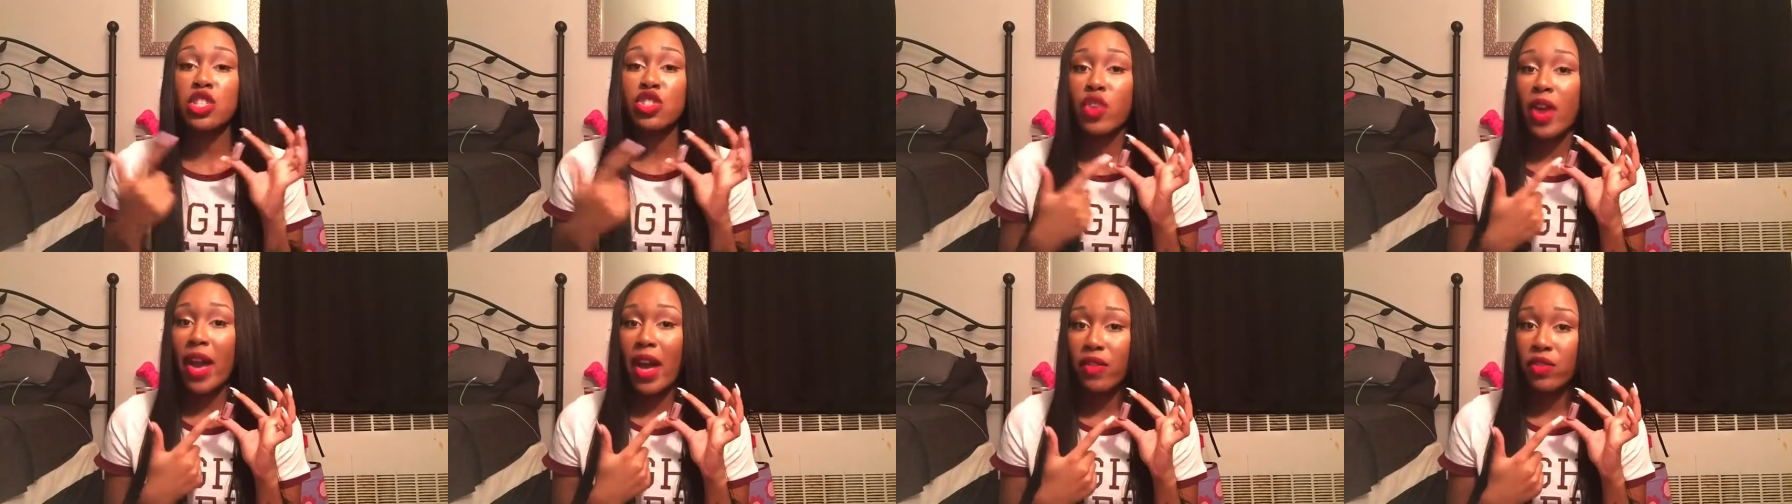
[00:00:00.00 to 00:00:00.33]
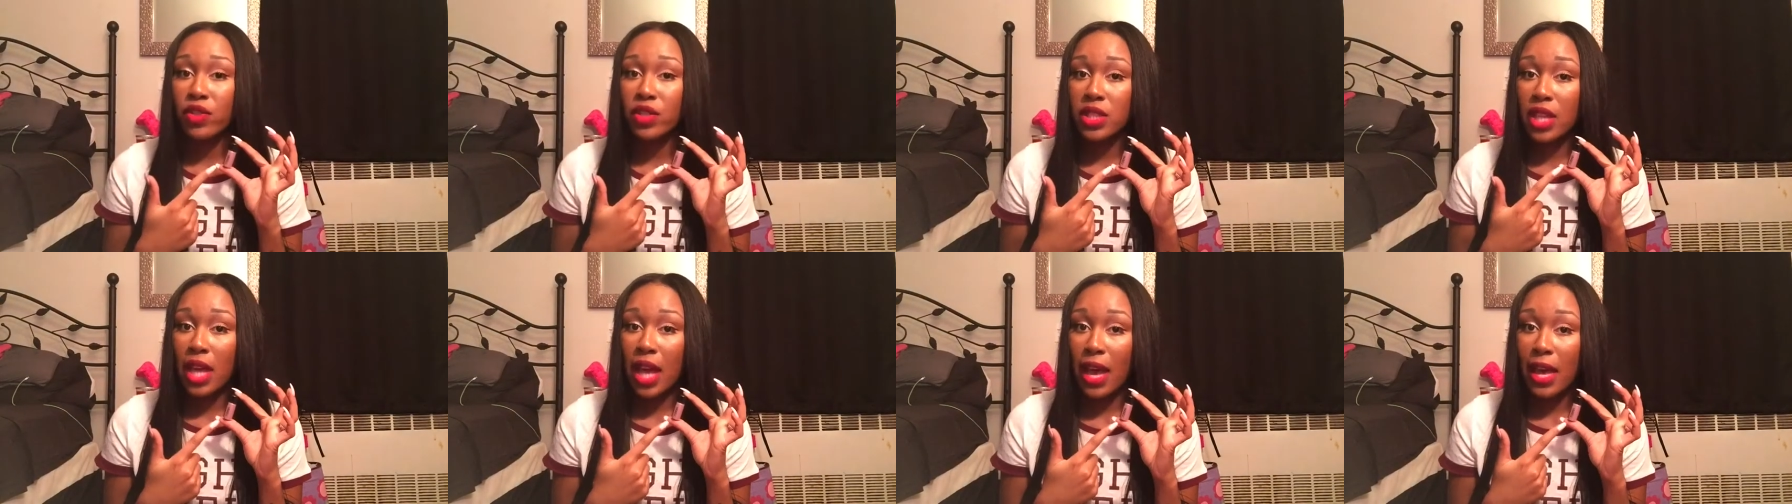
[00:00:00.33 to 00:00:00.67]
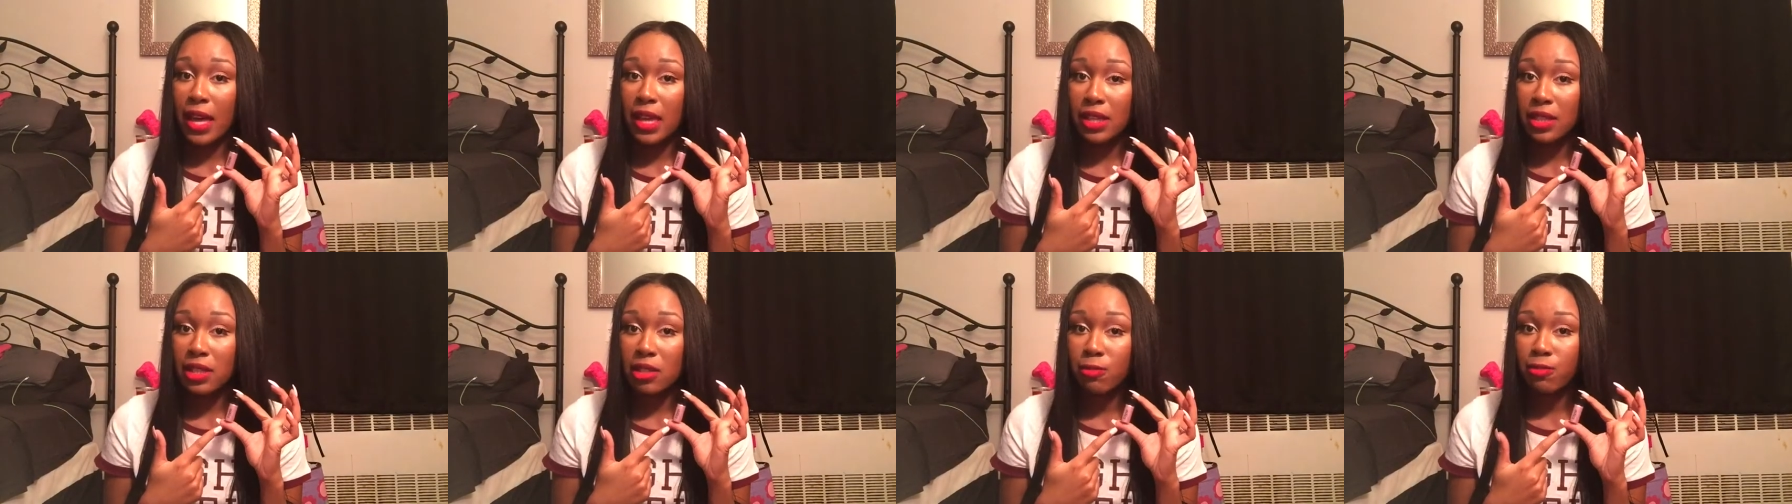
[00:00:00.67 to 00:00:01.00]
travel
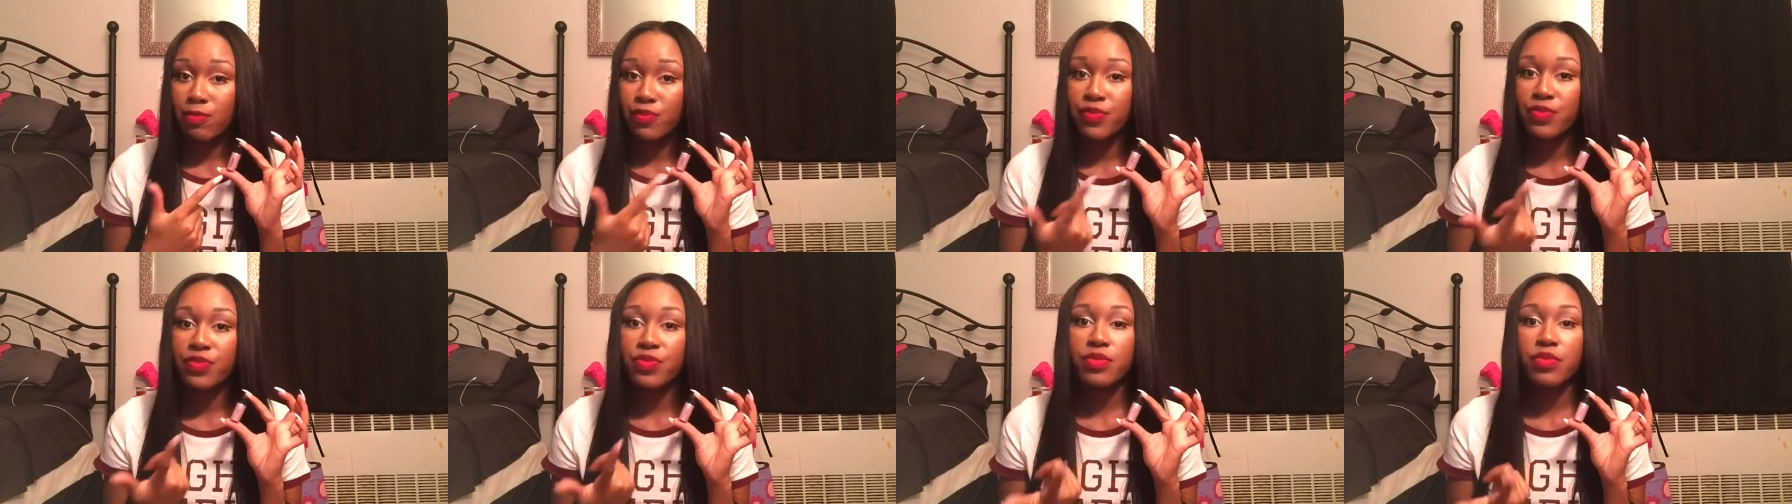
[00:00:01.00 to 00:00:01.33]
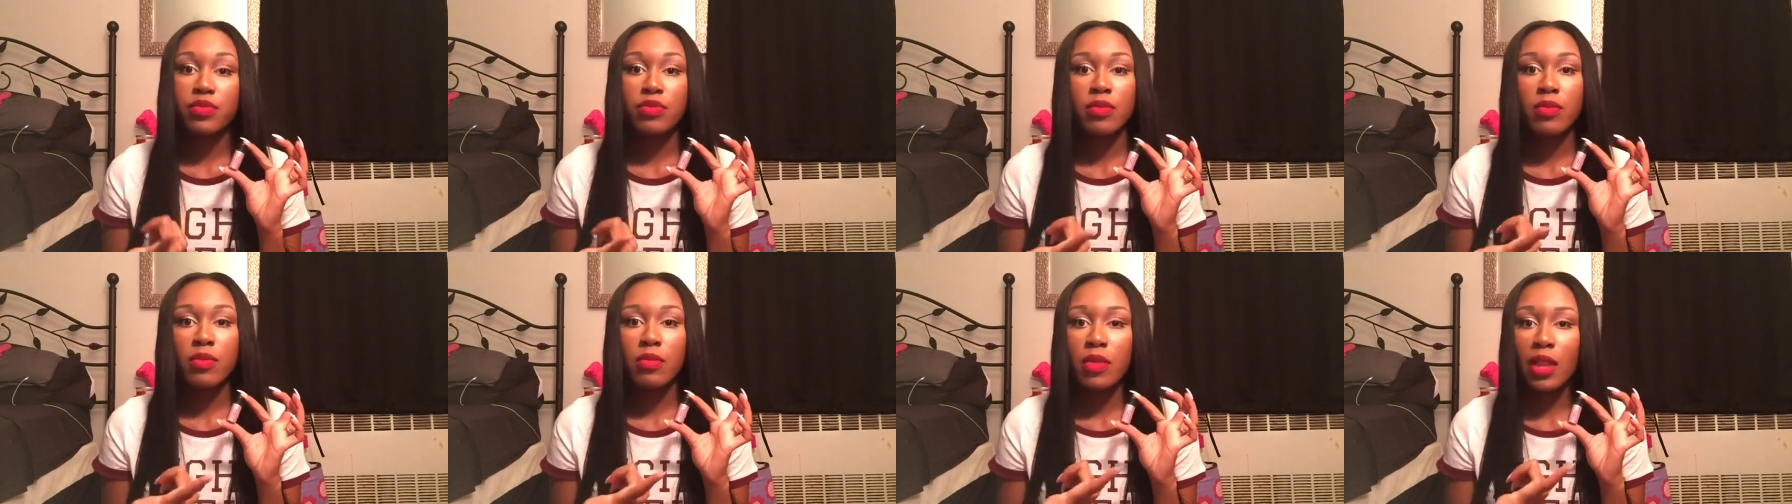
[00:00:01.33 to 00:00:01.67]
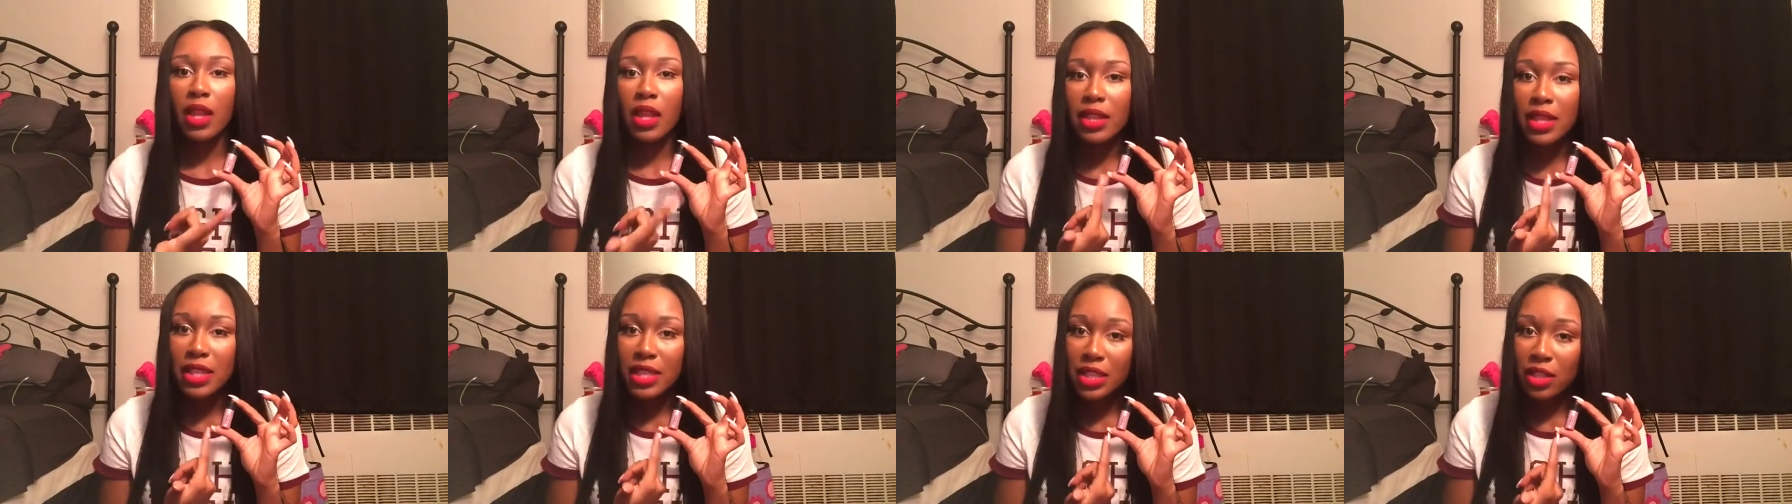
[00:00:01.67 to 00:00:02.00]
size
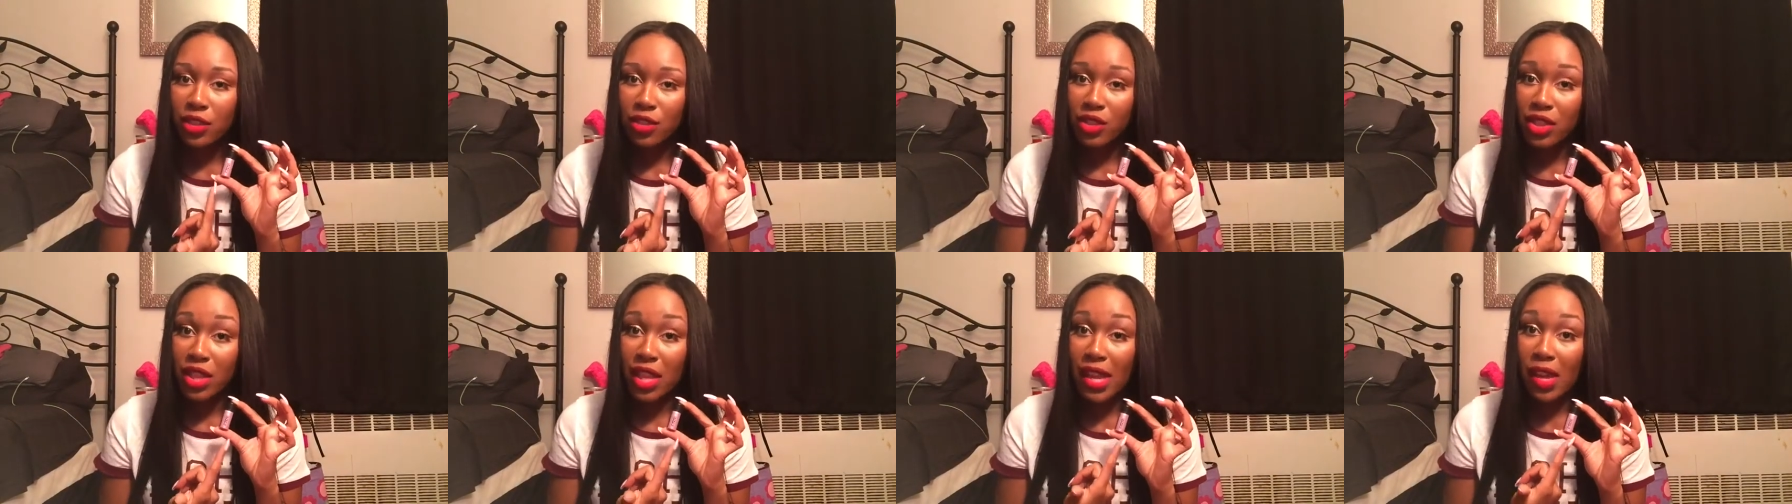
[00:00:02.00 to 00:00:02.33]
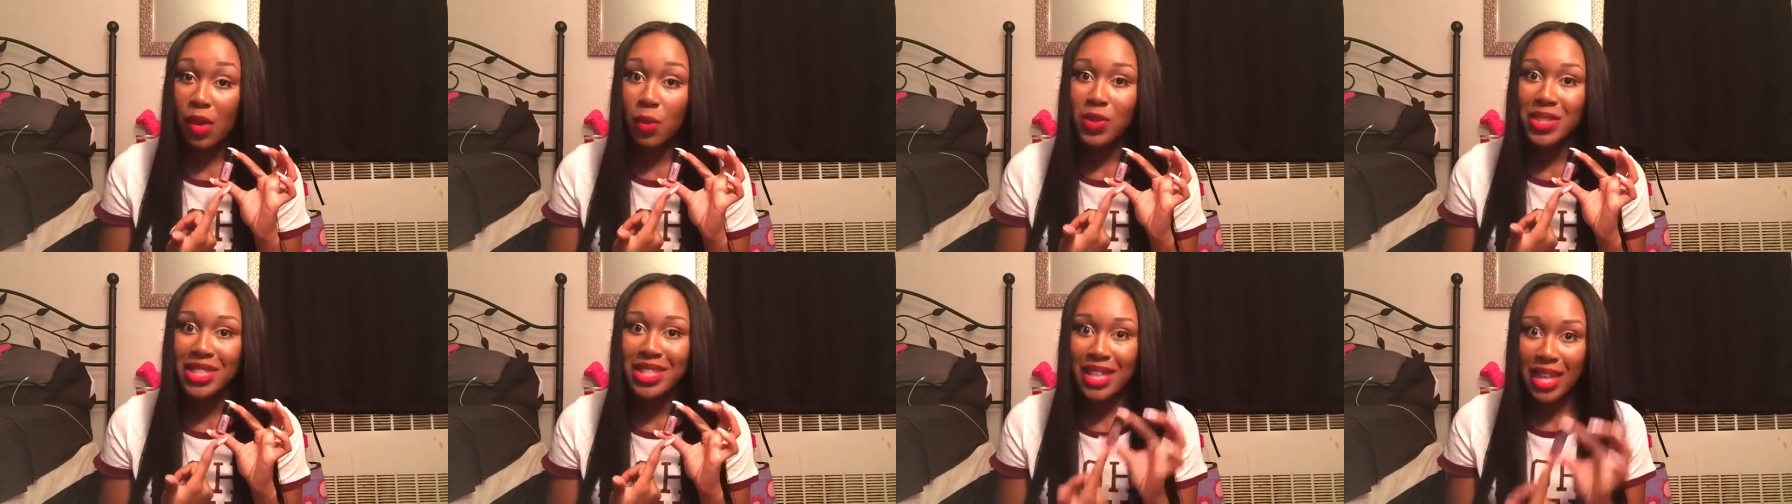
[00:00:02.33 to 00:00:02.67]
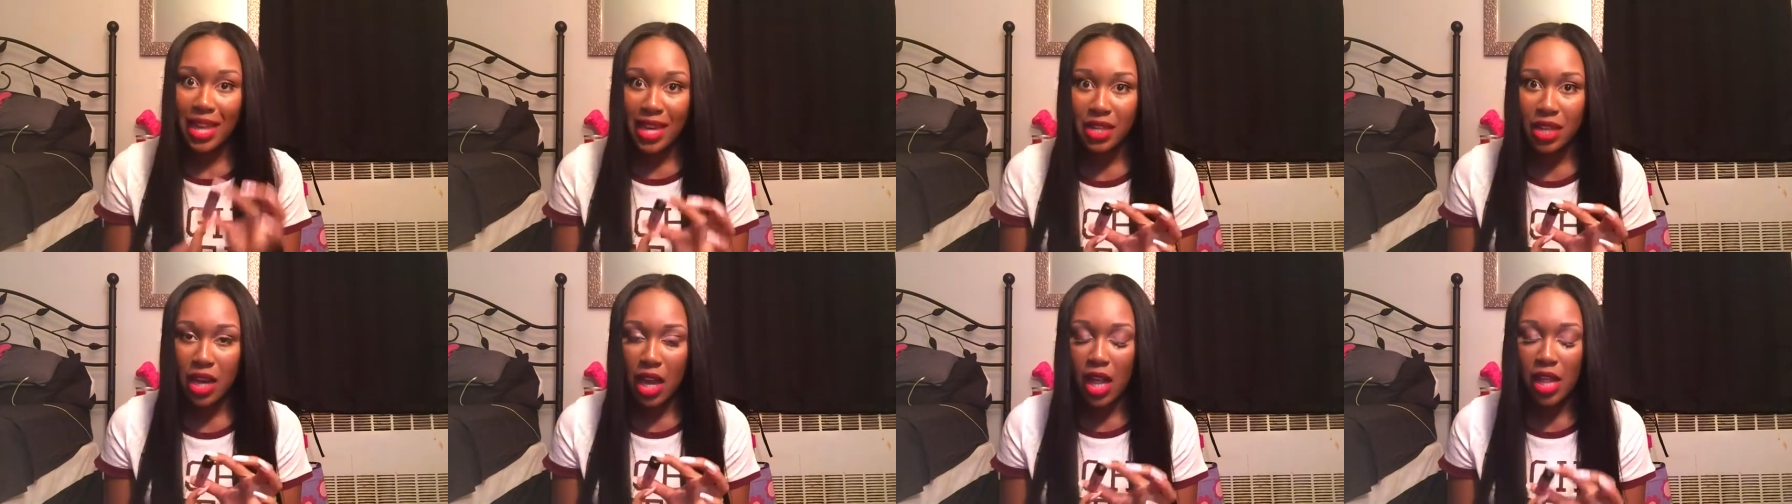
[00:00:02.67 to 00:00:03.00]
this little thing was
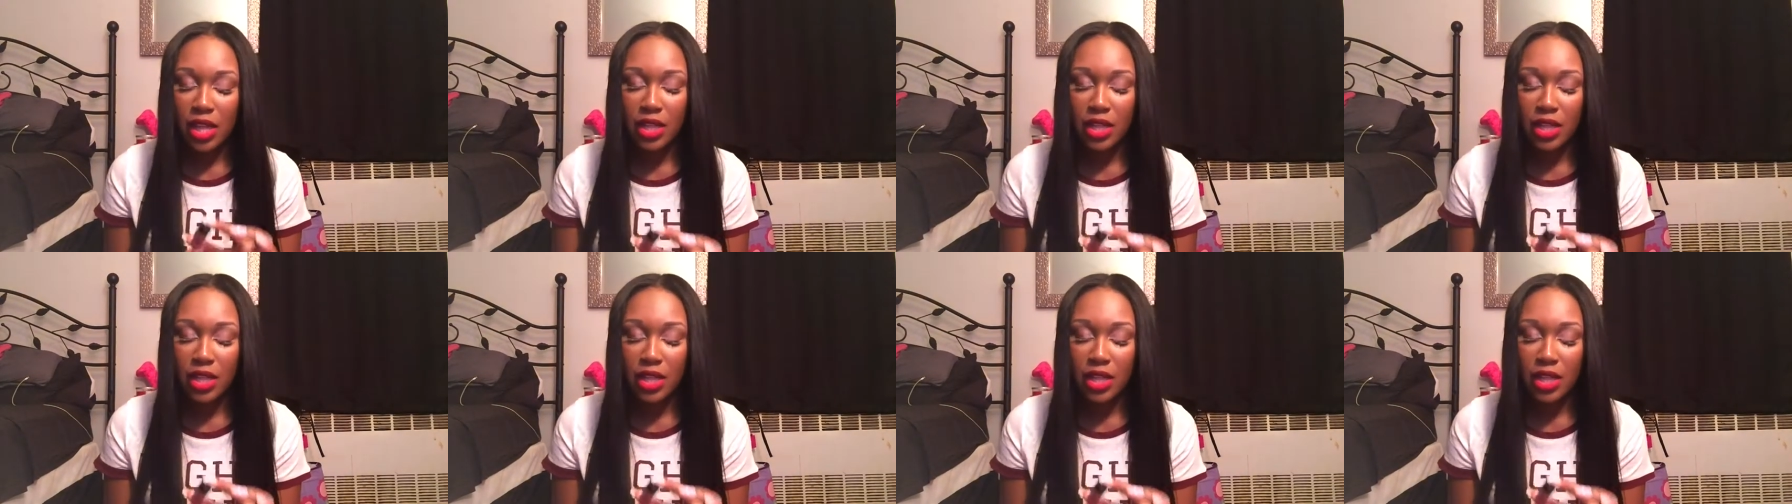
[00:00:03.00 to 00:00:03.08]
$10